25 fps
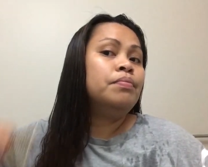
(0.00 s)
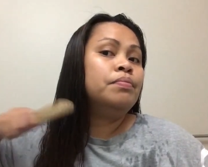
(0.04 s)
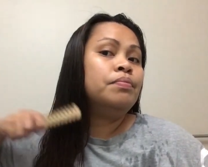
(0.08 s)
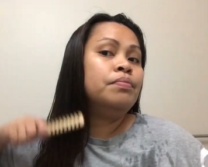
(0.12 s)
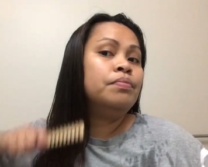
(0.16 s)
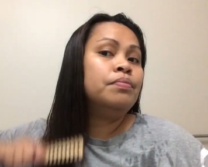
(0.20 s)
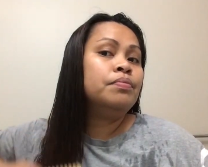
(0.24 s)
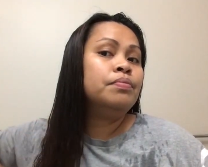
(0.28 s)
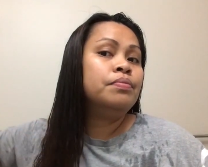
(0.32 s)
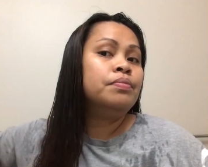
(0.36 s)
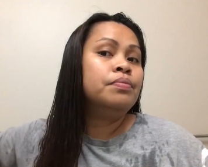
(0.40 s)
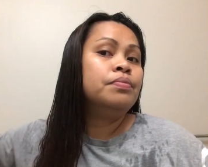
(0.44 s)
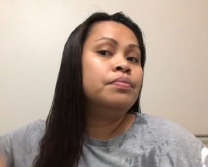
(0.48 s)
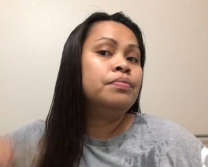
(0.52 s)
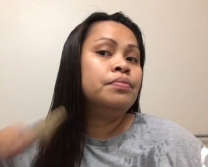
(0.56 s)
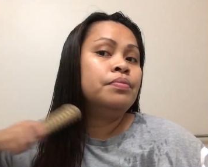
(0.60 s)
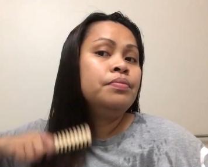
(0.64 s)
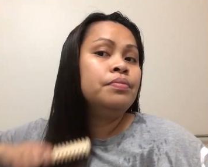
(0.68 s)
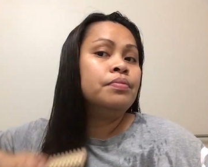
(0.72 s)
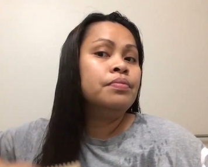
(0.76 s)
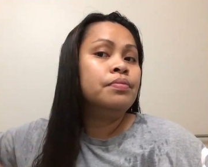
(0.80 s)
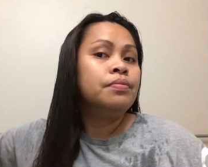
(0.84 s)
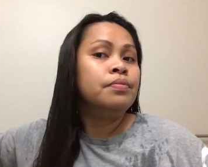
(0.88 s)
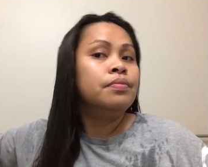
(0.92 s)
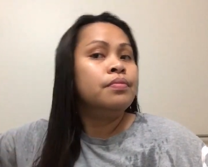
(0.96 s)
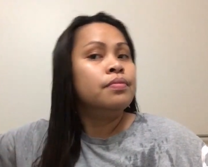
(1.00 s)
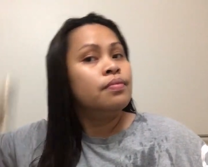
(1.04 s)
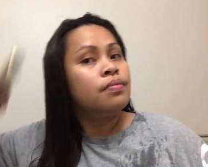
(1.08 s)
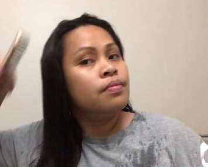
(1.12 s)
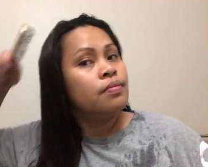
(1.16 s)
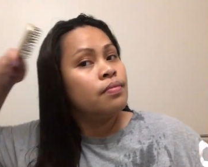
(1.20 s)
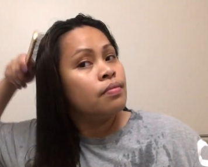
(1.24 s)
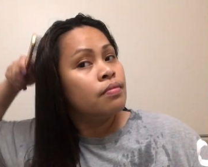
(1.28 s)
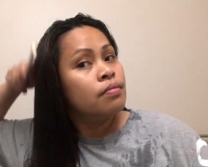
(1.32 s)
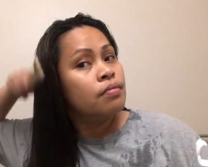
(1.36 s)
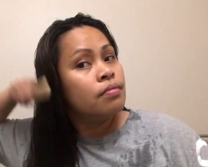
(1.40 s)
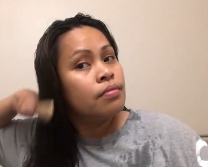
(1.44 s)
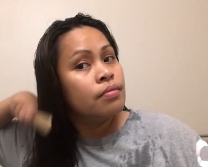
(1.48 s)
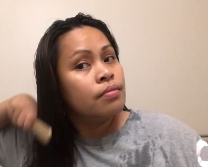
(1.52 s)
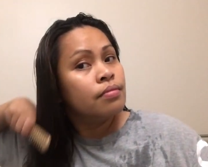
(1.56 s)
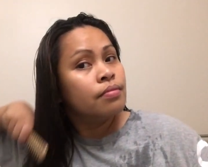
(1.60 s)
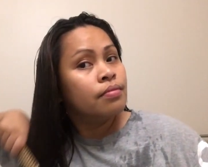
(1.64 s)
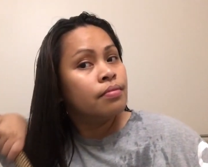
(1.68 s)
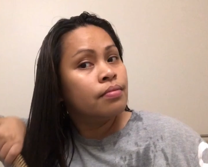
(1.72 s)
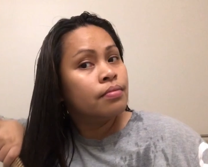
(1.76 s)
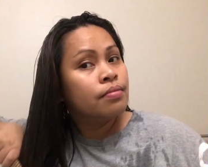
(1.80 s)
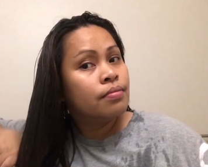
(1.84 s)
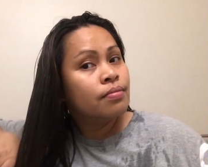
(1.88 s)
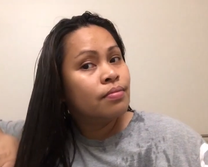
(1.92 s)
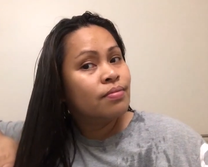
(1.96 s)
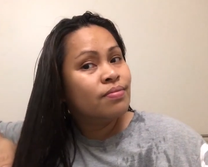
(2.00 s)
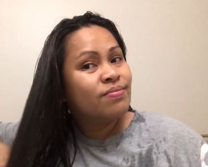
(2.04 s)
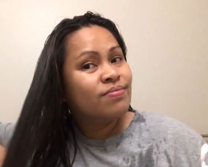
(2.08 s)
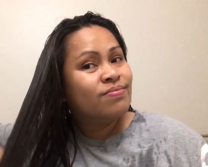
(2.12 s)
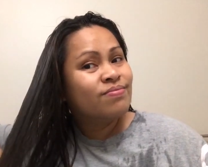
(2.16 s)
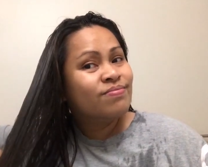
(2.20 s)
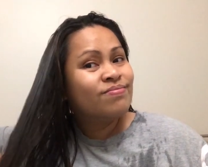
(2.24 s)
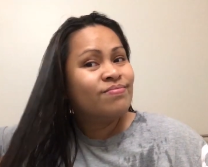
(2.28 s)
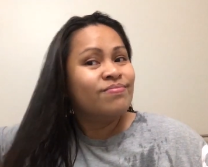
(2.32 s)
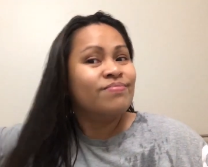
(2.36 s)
(silence)